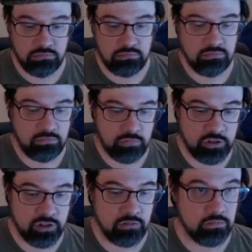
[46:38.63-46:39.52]
Just
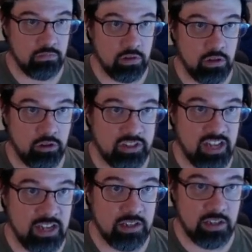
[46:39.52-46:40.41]
a little
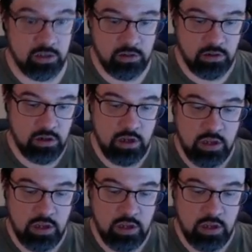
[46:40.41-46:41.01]
tent that